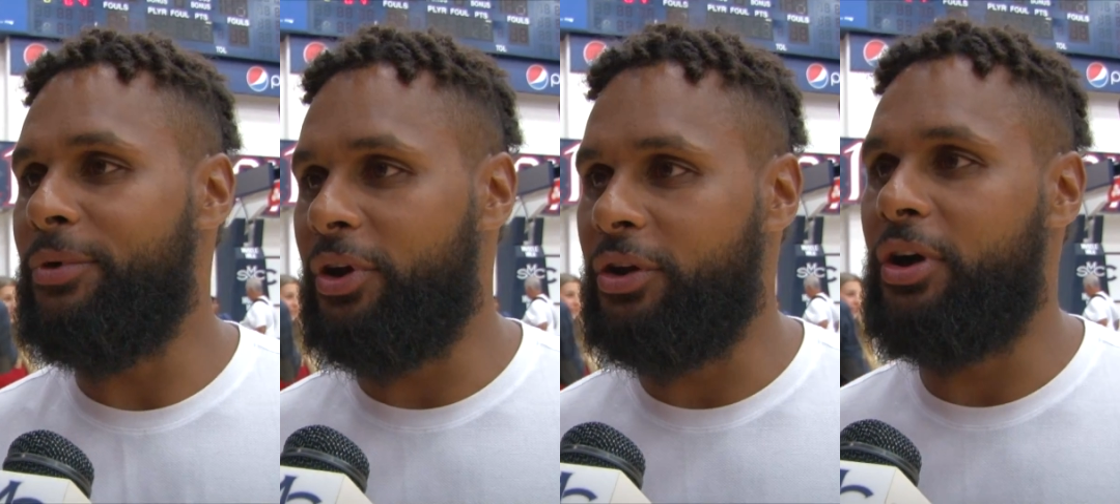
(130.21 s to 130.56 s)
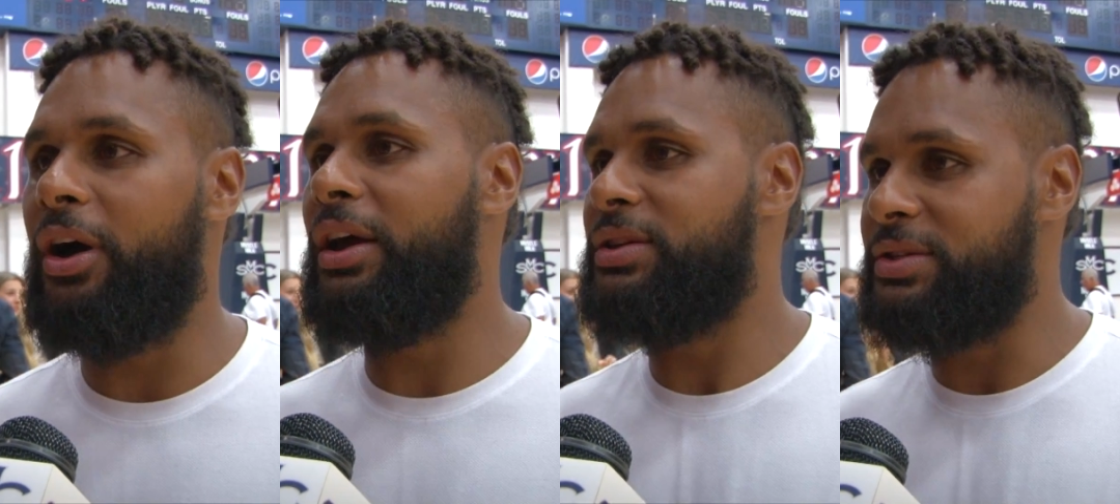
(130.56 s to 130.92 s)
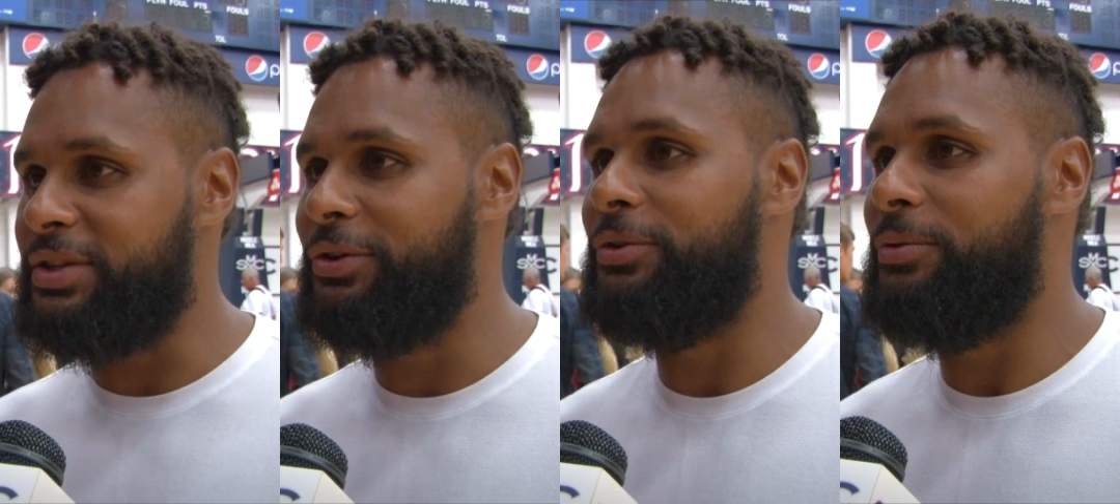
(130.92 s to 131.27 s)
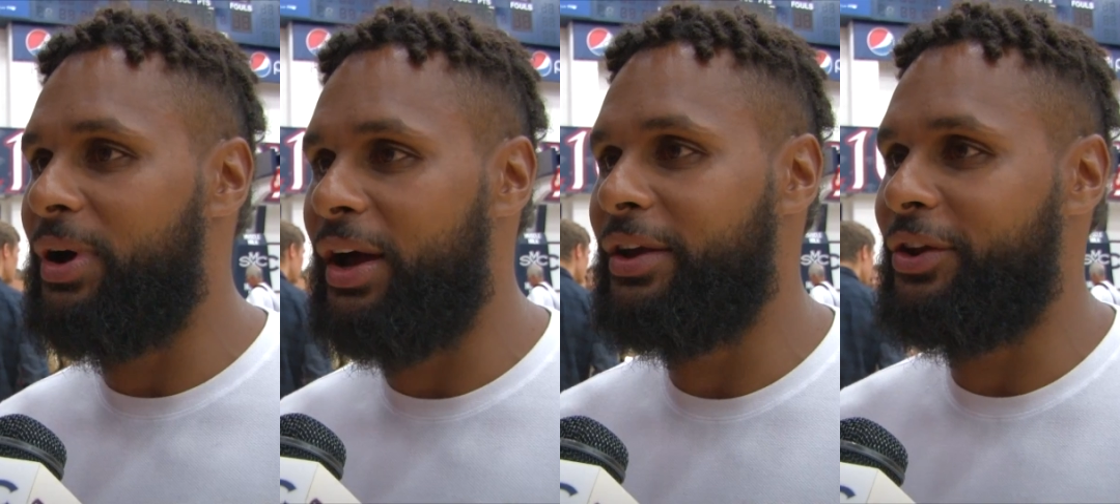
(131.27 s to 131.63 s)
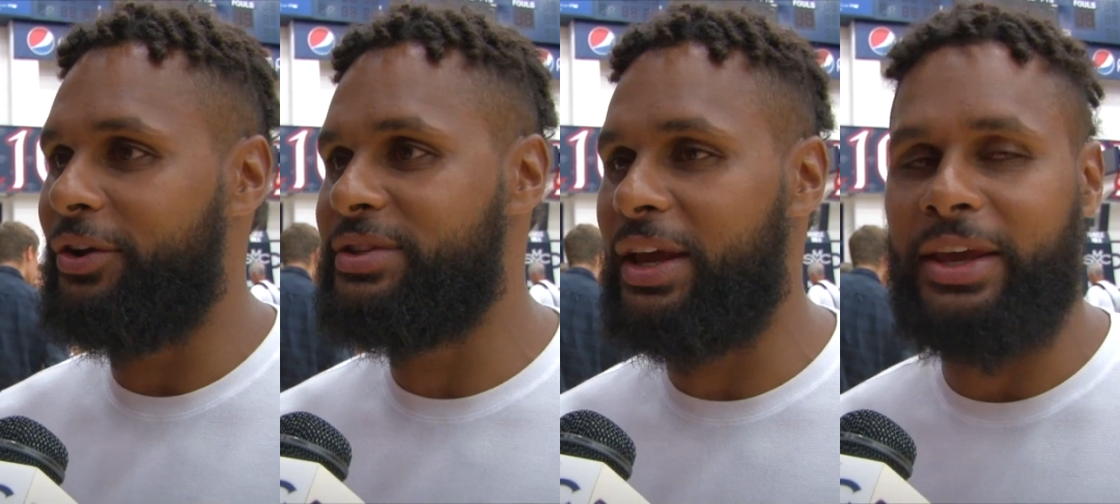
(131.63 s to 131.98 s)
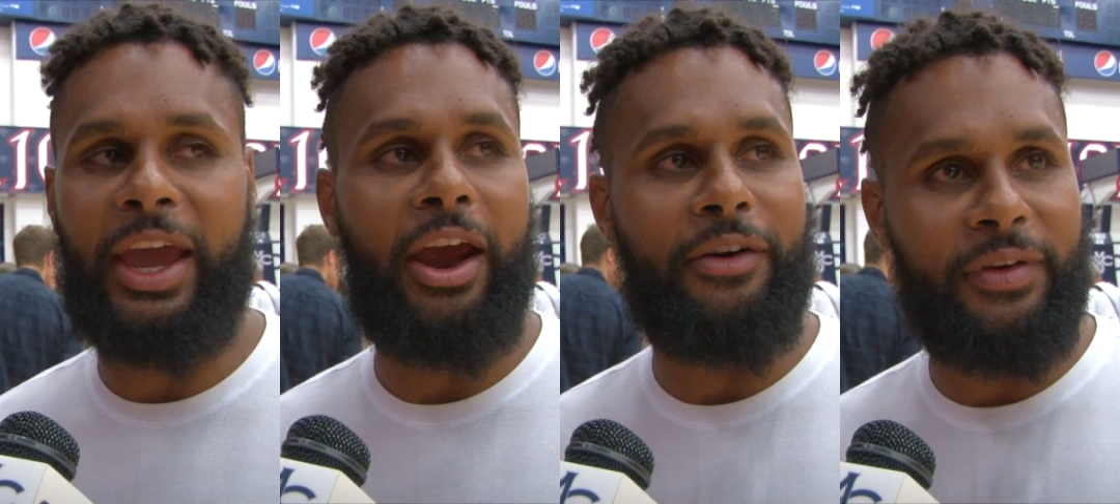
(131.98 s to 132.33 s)
you know, guys still, uh, you know, take
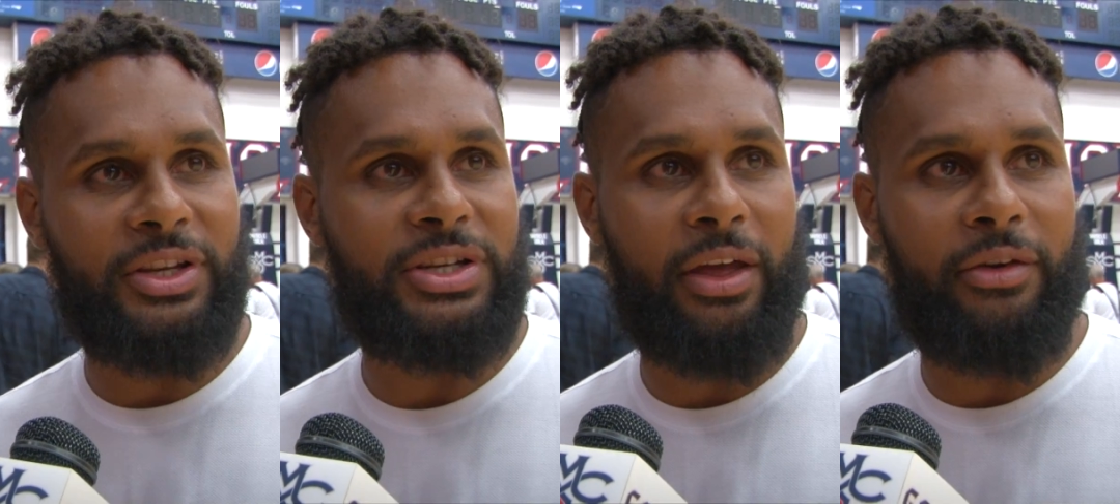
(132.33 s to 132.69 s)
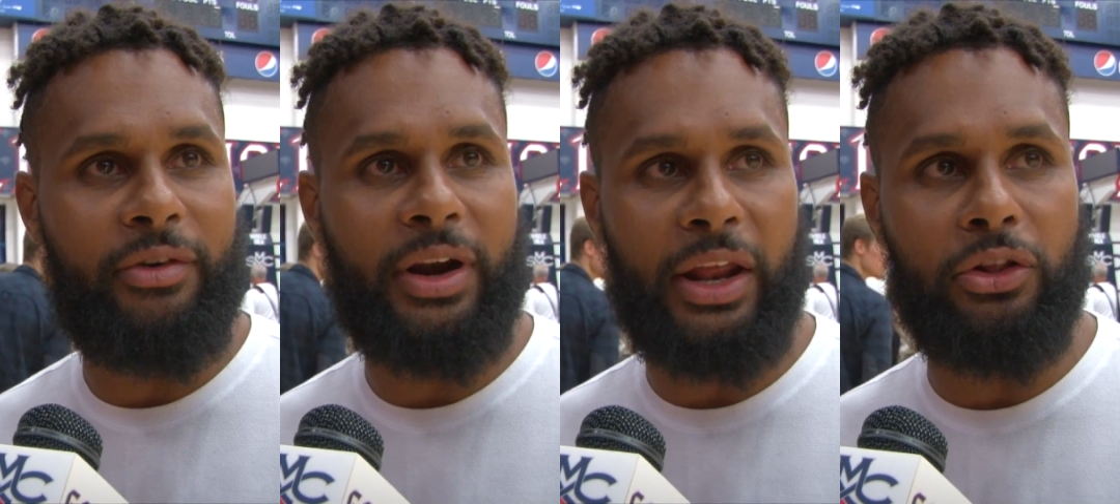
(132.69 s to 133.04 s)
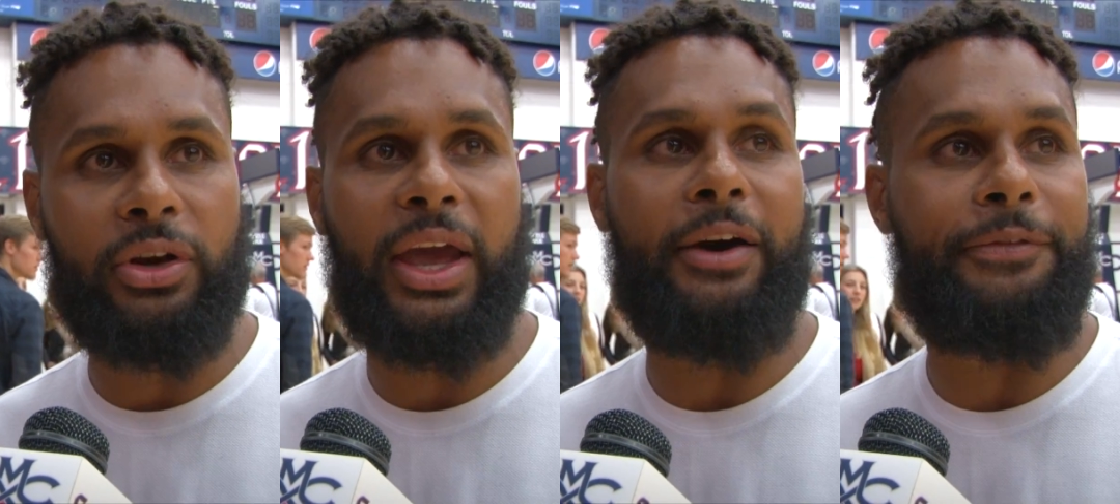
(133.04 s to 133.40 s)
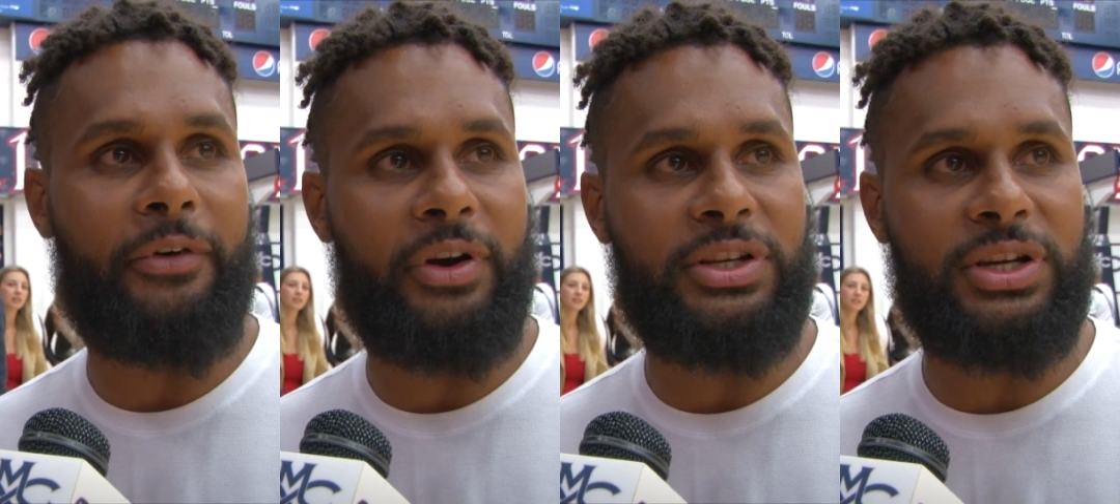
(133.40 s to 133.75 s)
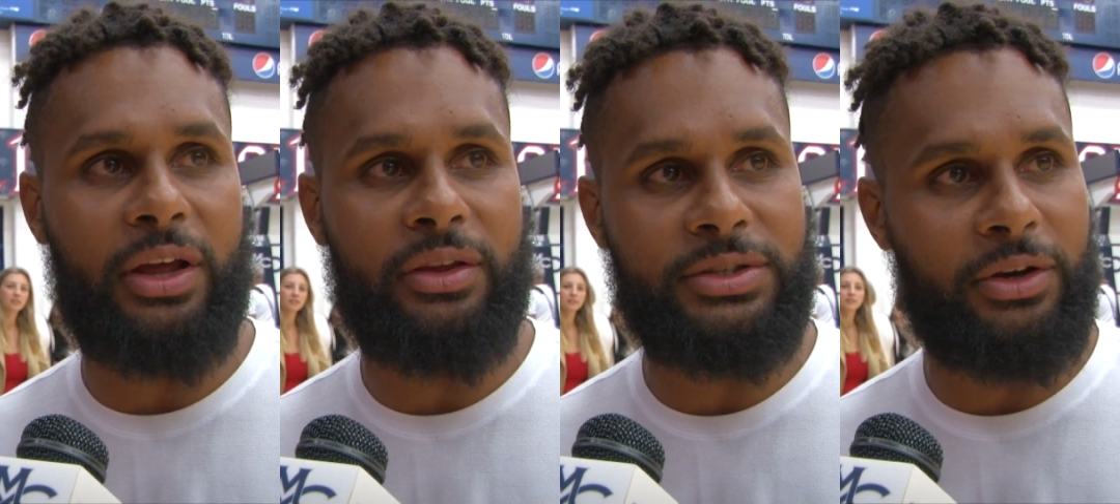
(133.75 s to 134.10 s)
care of each other and, and, look out for each other.